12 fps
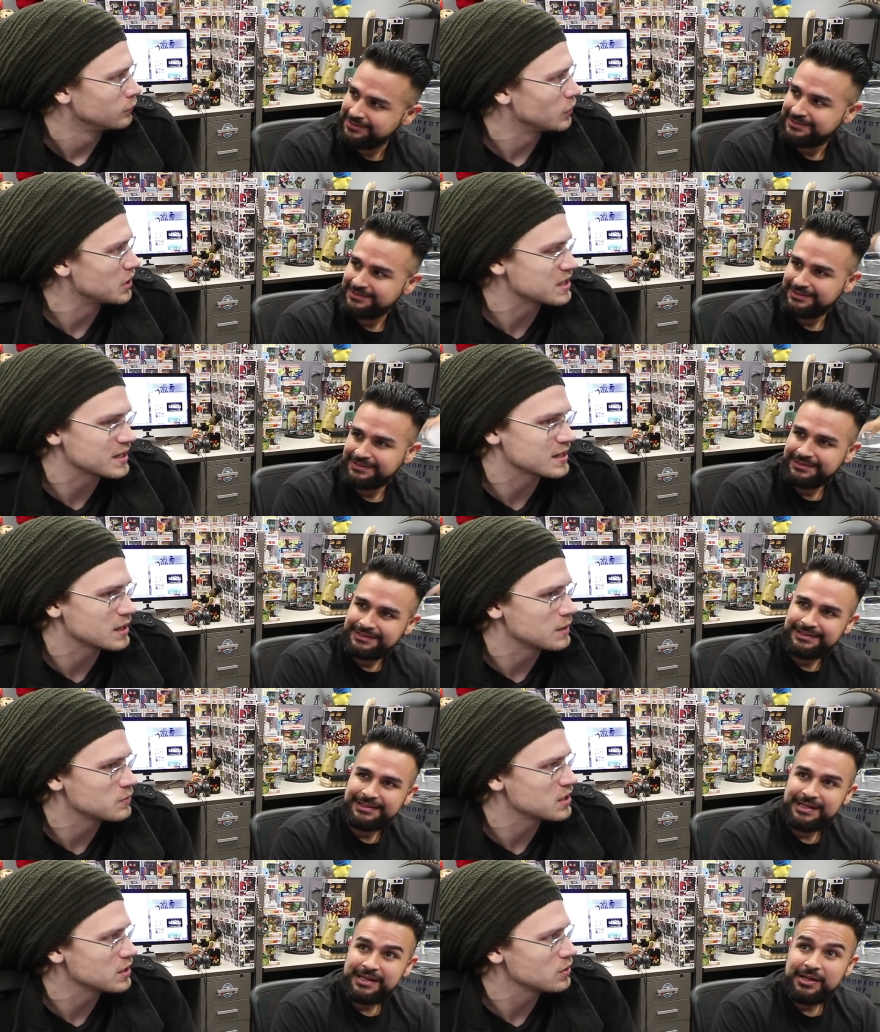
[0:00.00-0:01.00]
Speaker 1: But this isn't
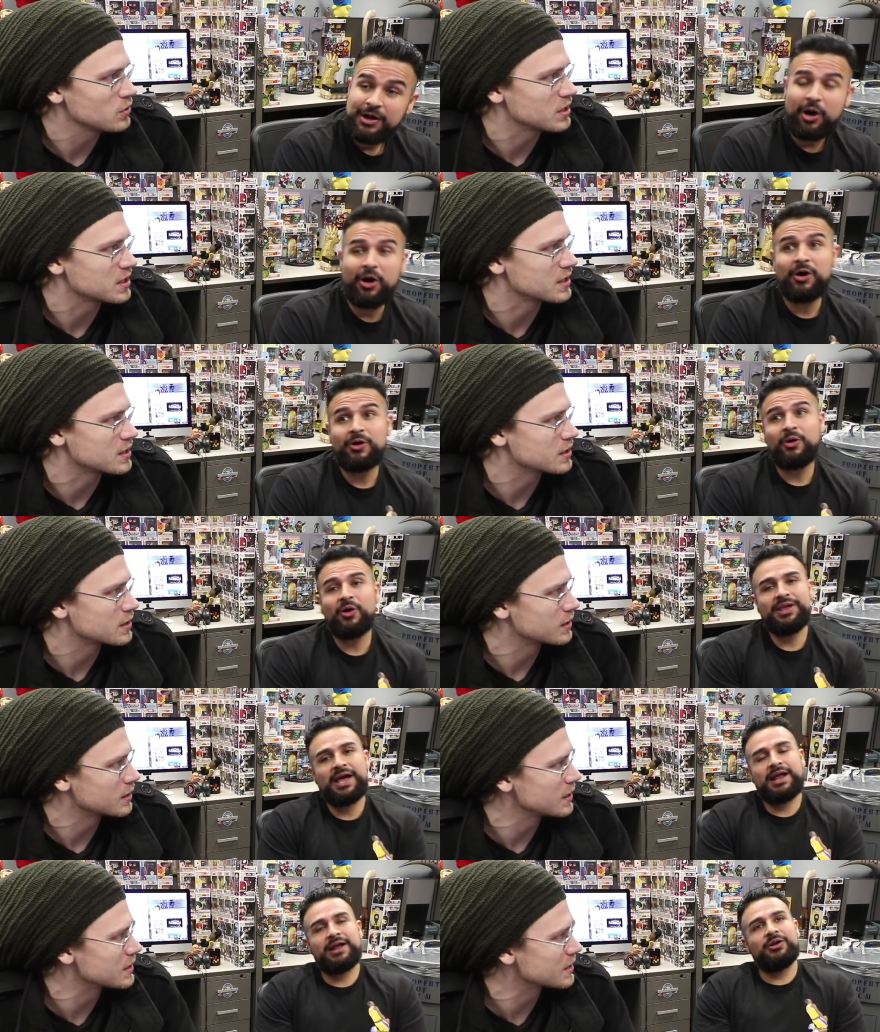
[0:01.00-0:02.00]
MCU. This oh, is, oh
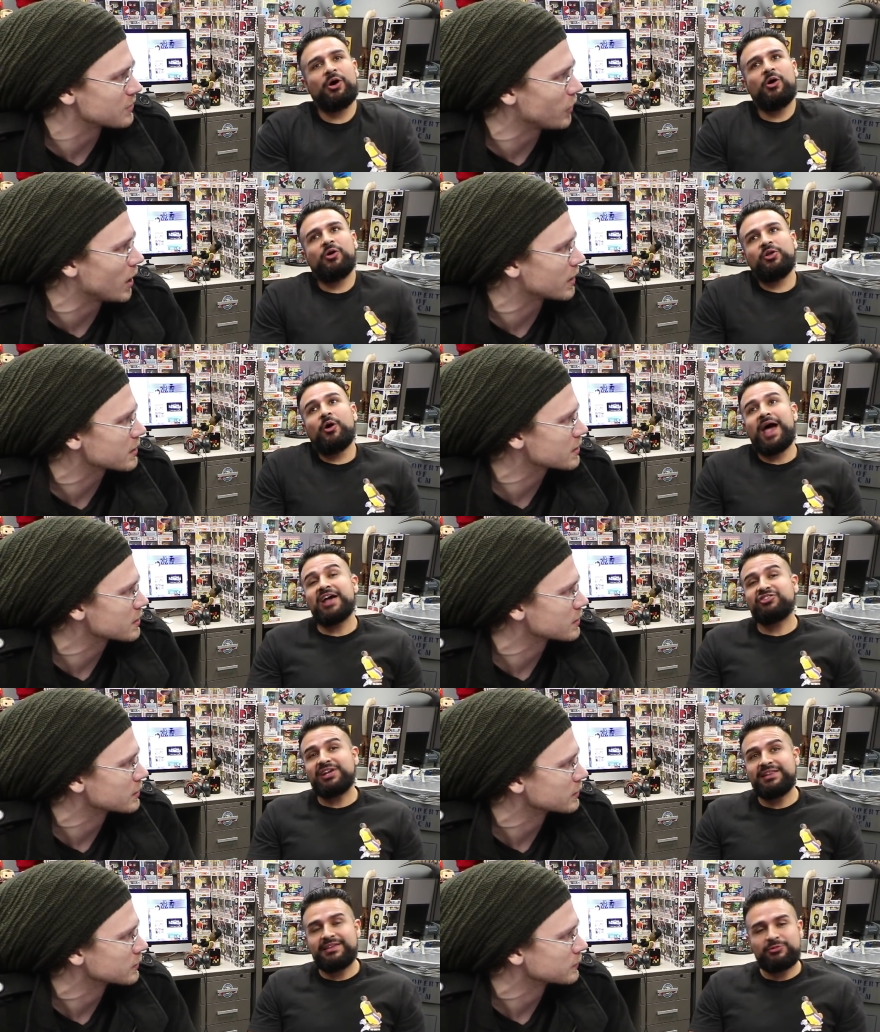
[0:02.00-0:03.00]
yeah. Oh no,
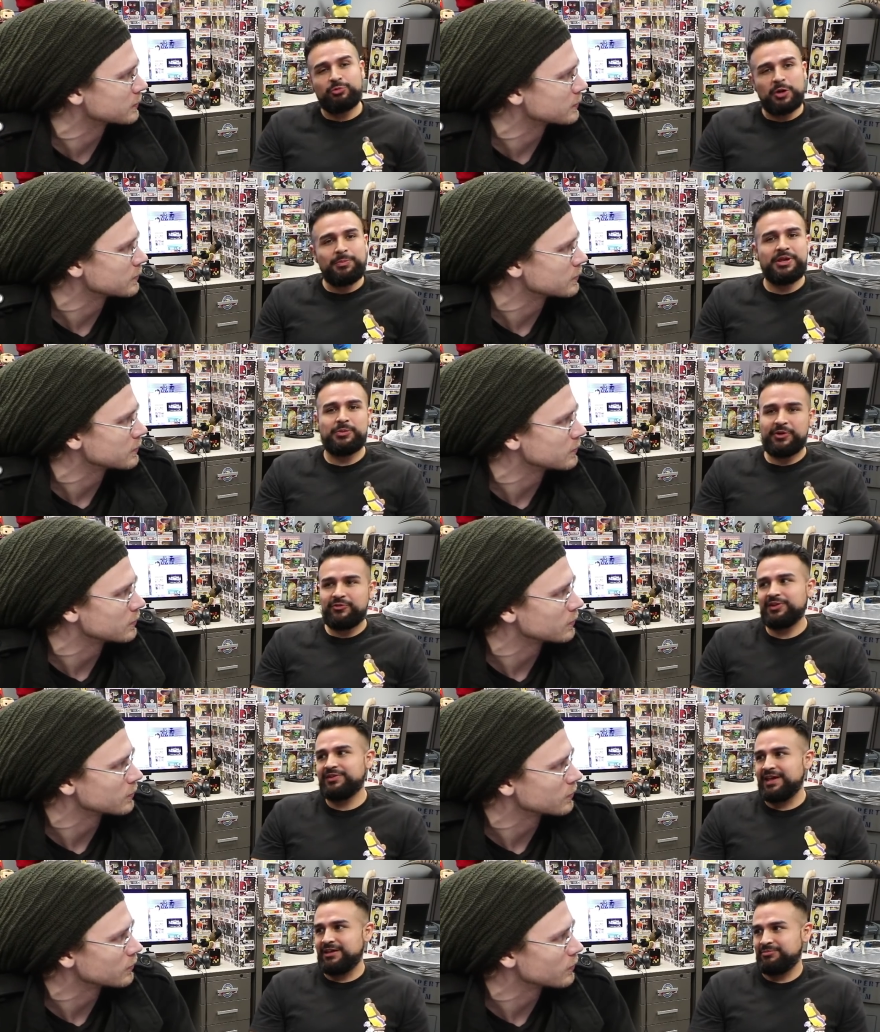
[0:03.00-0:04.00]
actually, this would be a
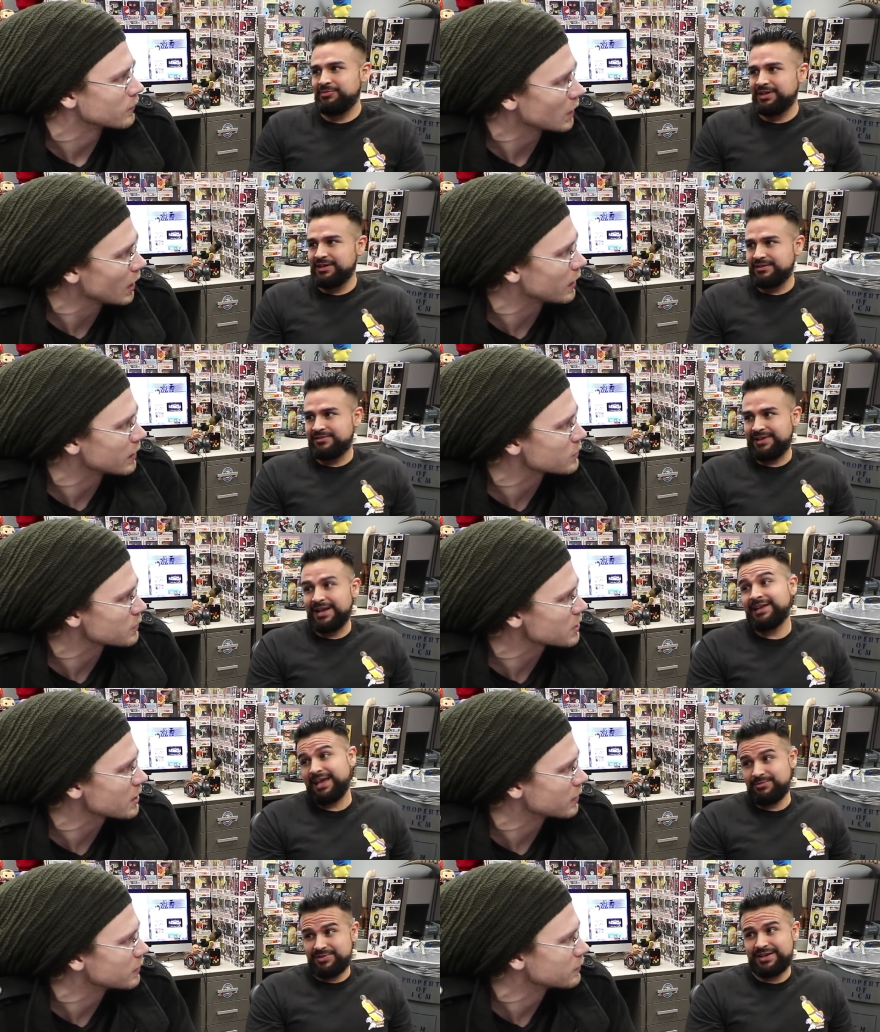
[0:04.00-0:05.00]
perfect time because yeah,
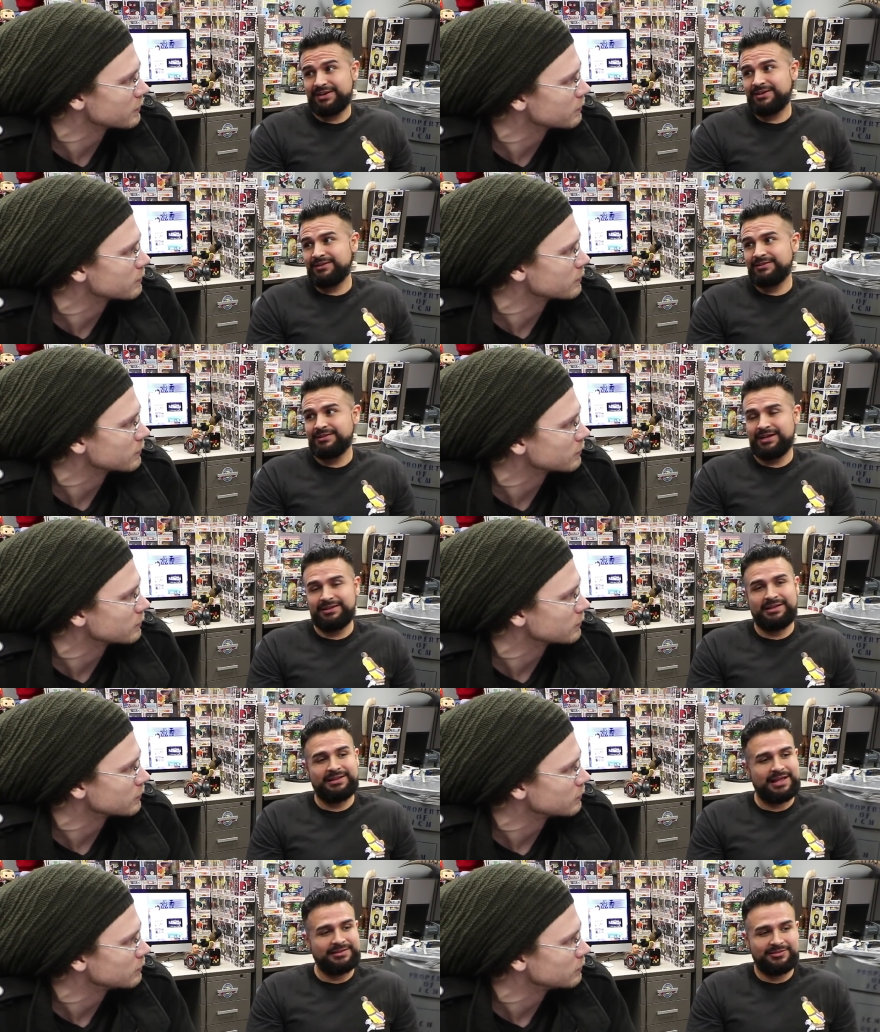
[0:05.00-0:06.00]
Endgame's here, and
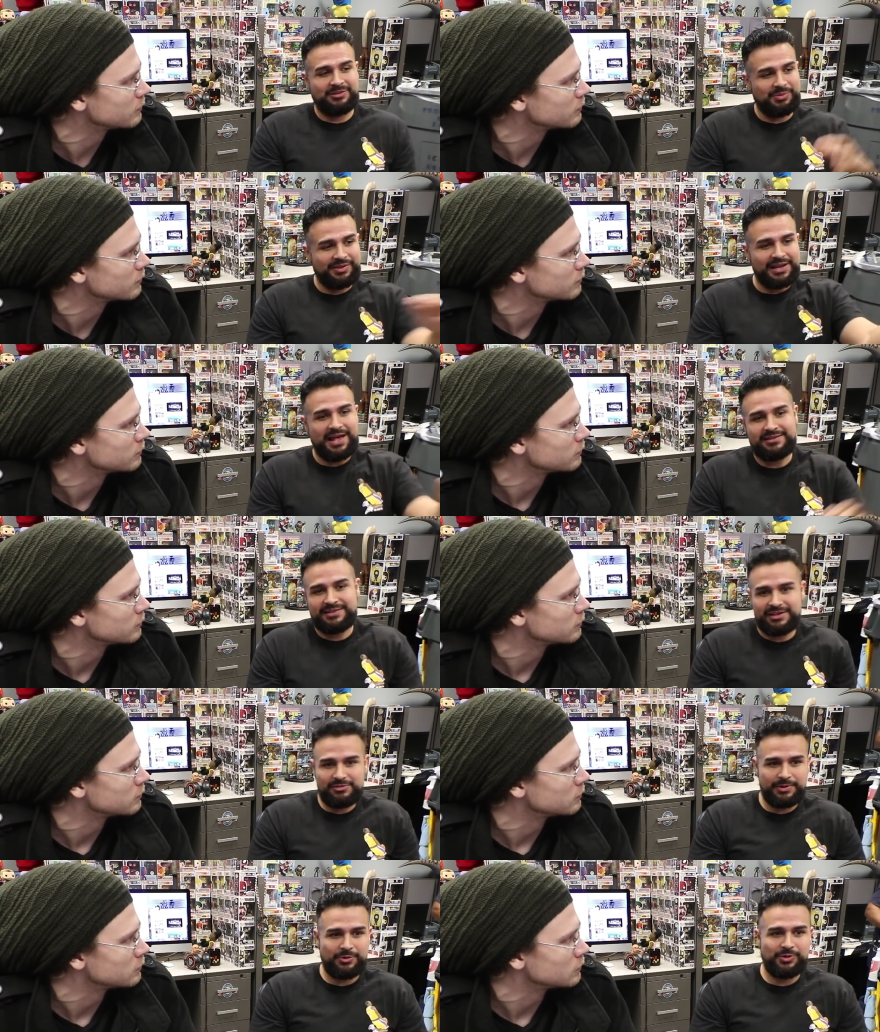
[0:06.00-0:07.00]
then like this could be the last
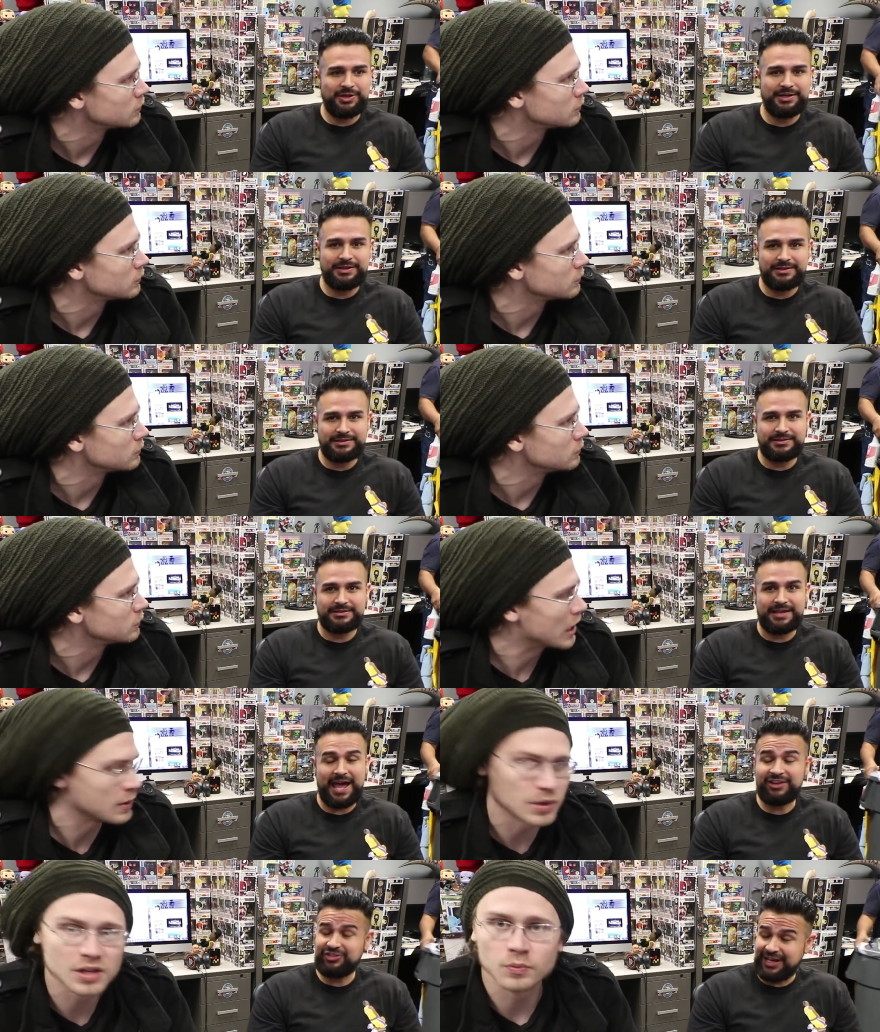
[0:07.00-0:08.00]
X Men one.
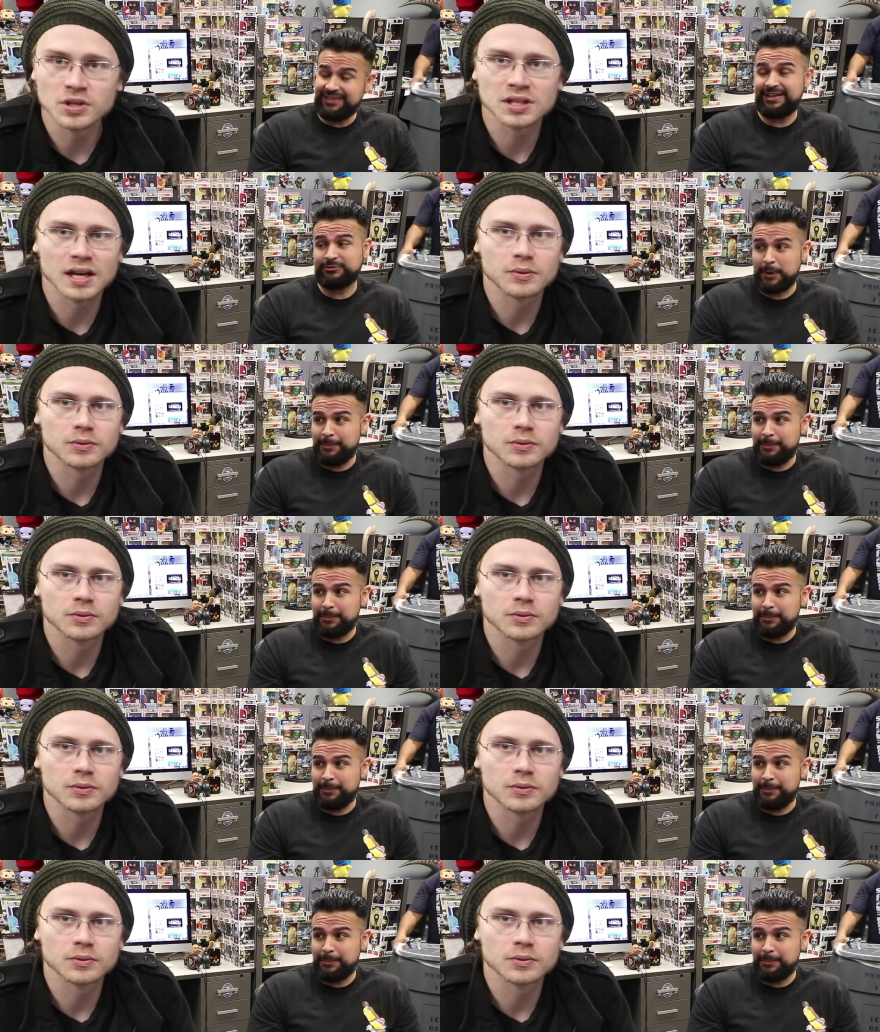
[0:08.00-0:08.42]
And actually, we, we, this